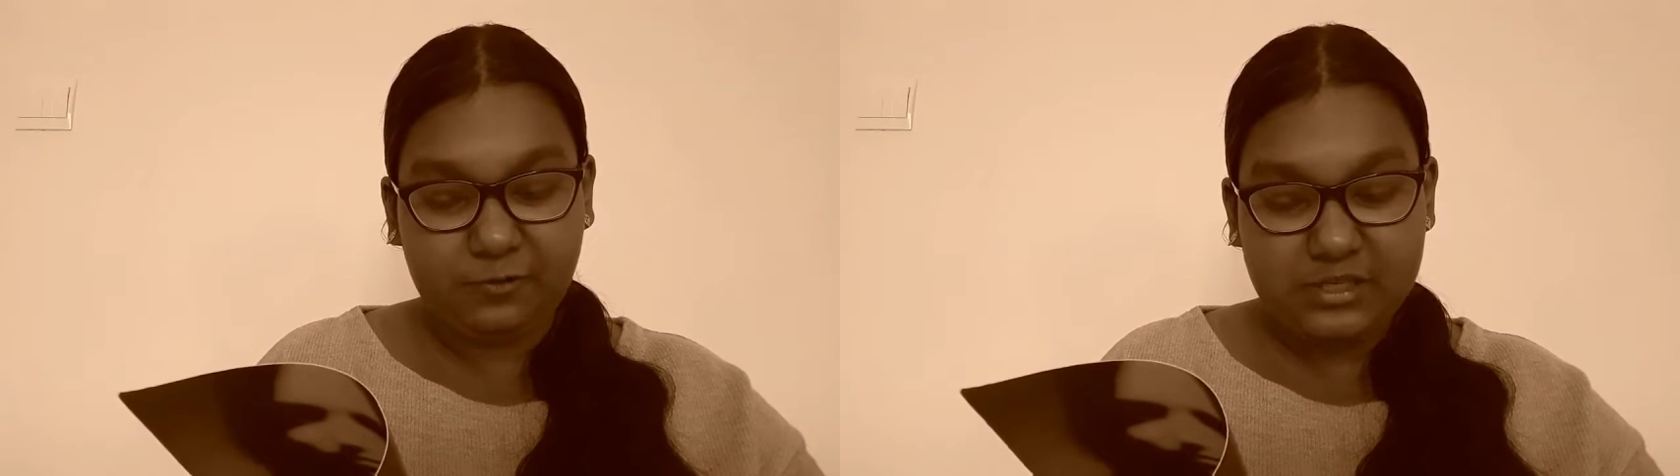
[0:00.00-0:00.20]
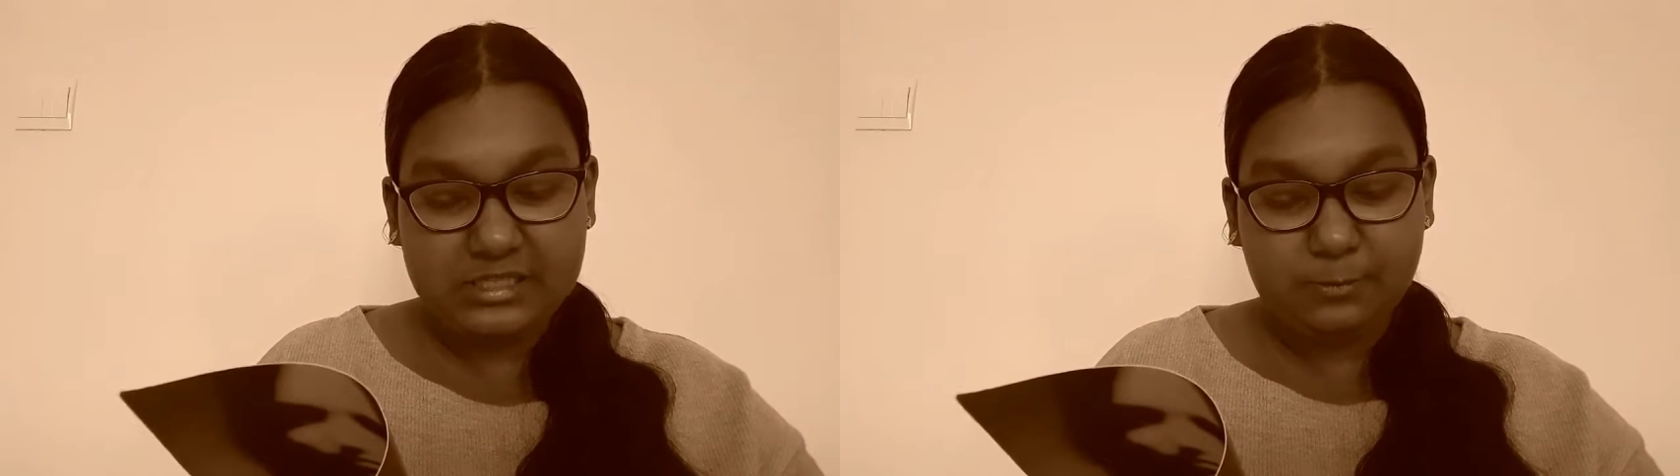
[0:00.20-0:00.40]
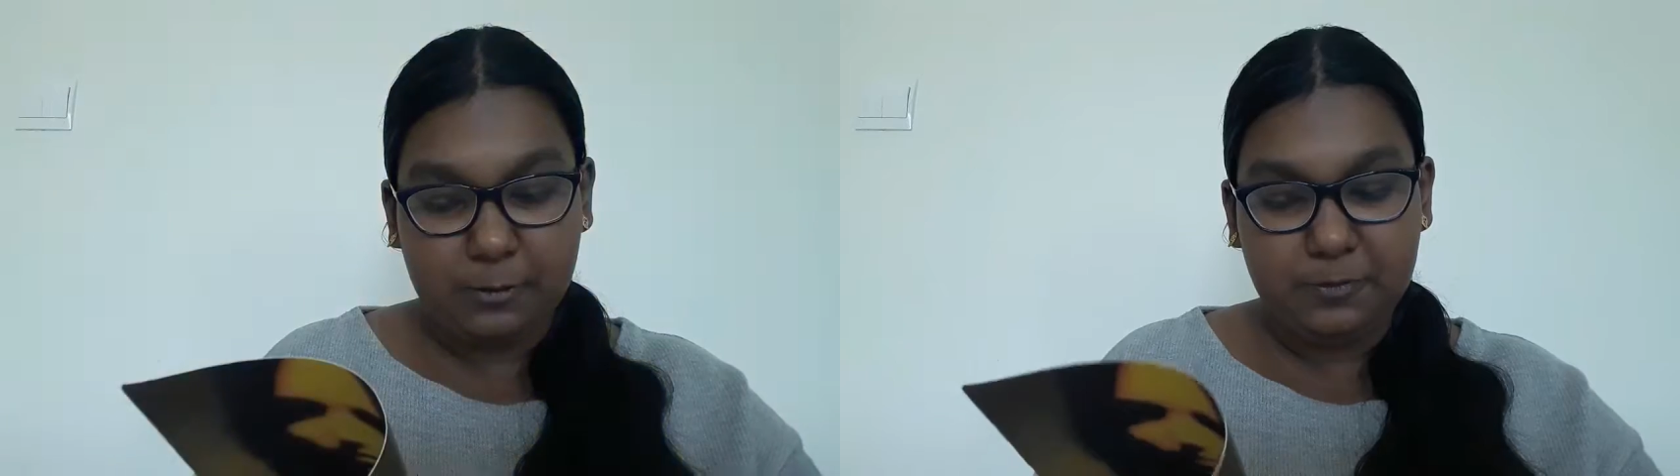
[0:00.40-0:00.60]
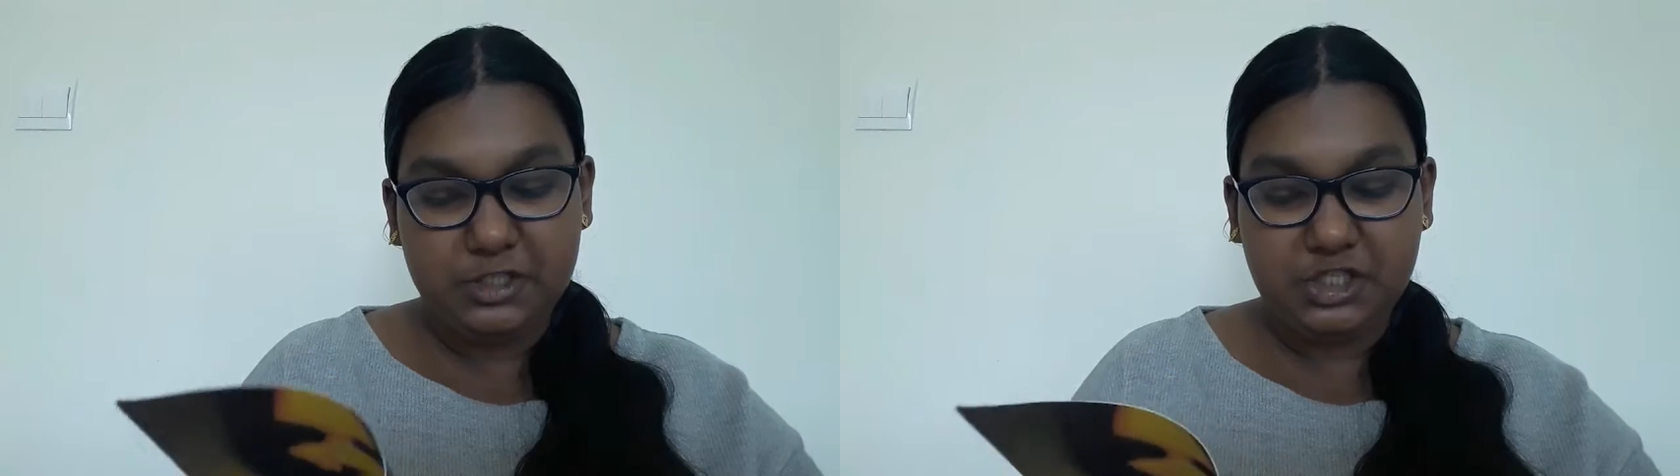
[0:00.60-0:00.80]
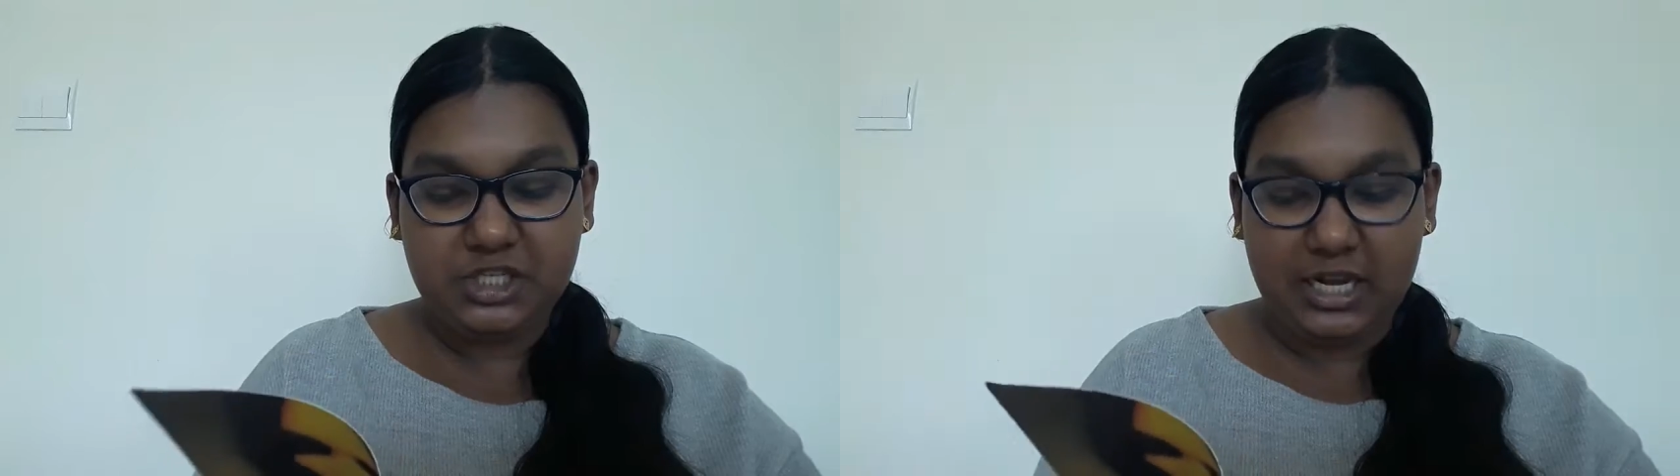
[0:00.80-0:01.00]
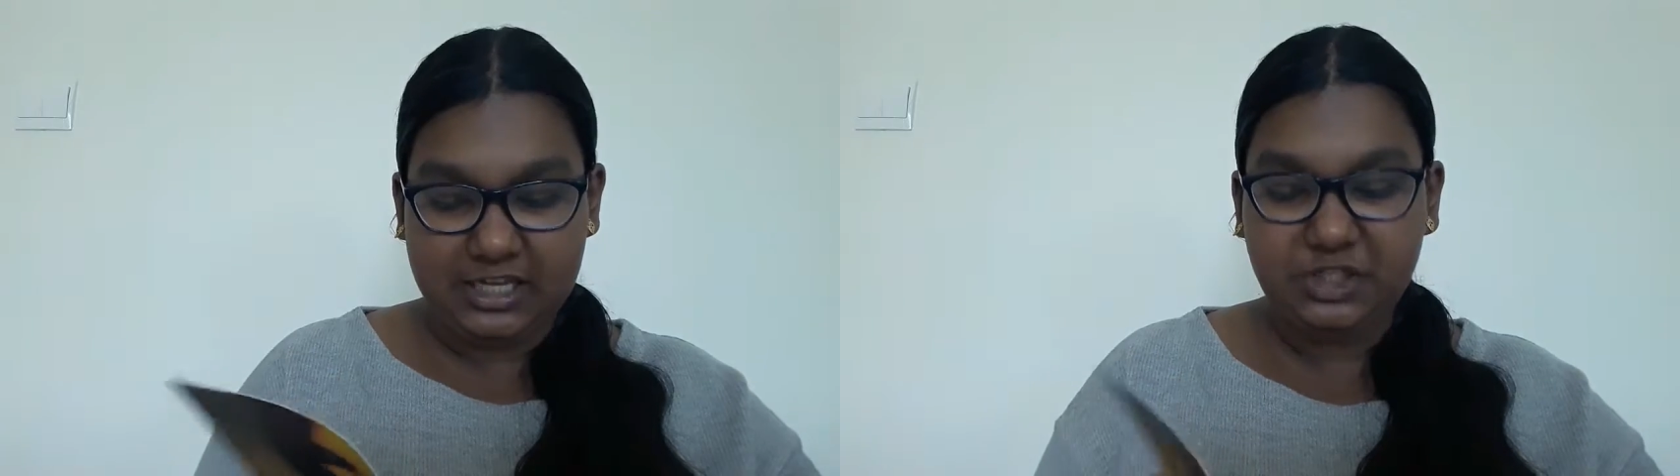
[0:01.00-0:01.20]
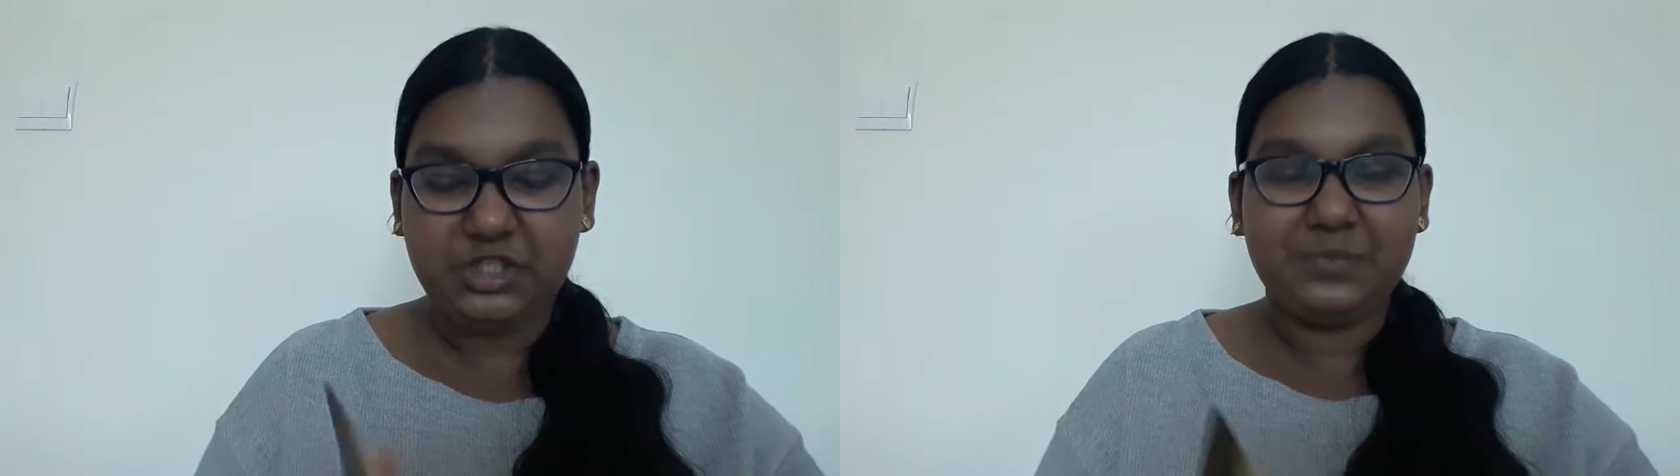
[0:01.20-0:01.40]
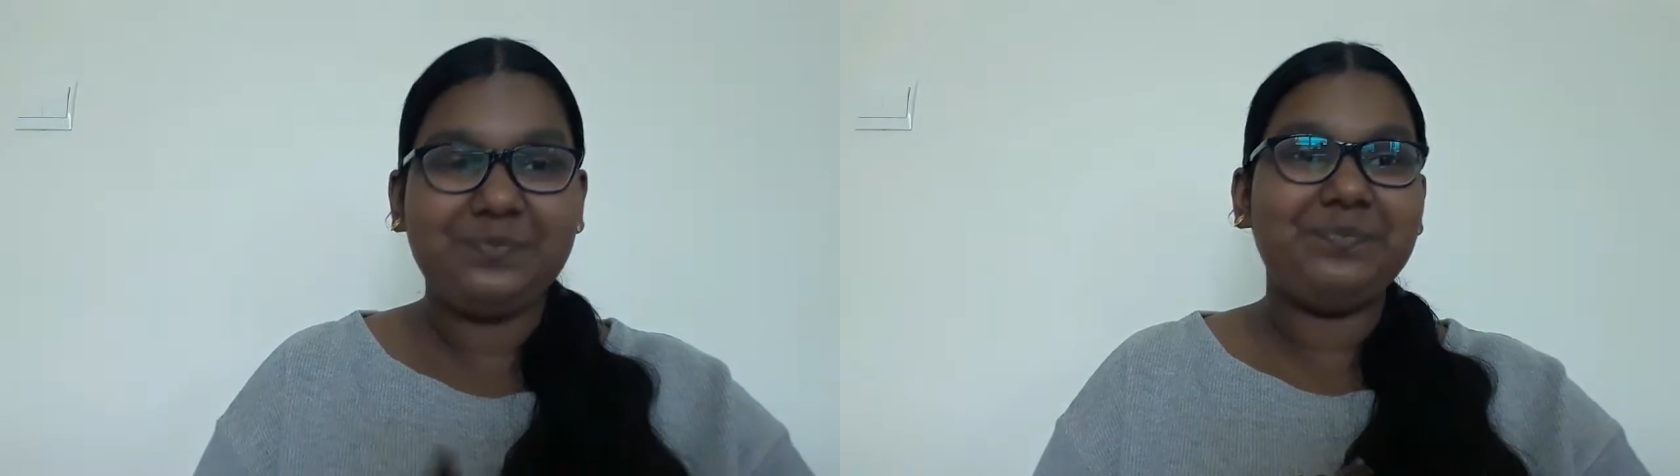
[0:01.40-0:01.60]
first published
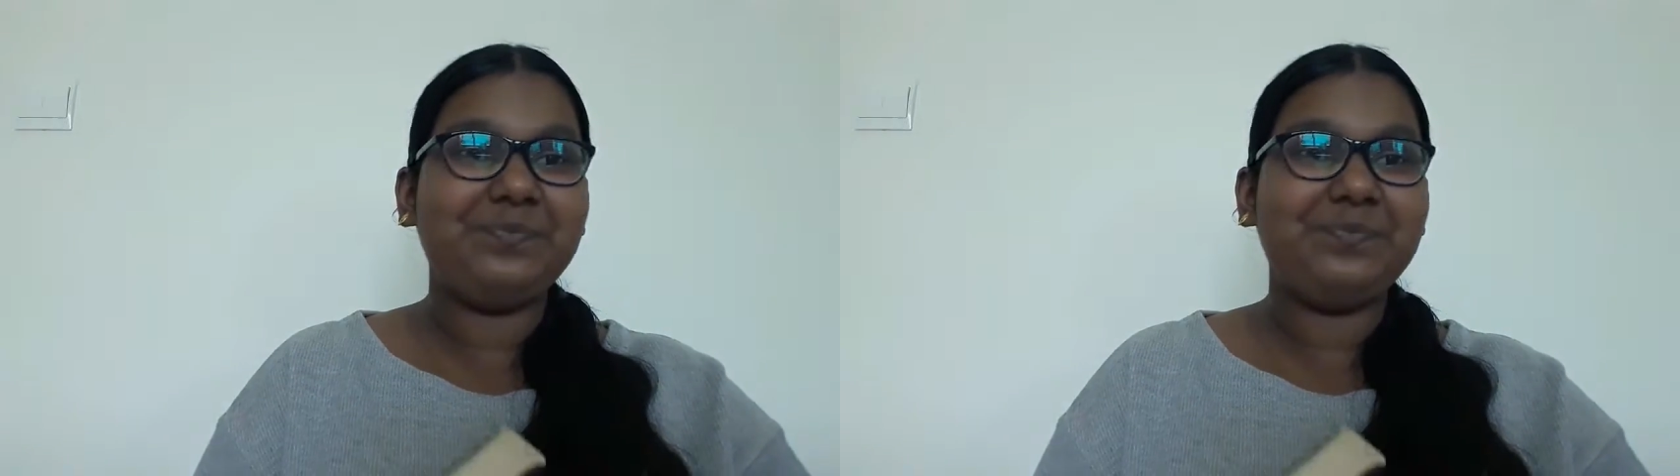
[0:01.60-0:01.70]
collection.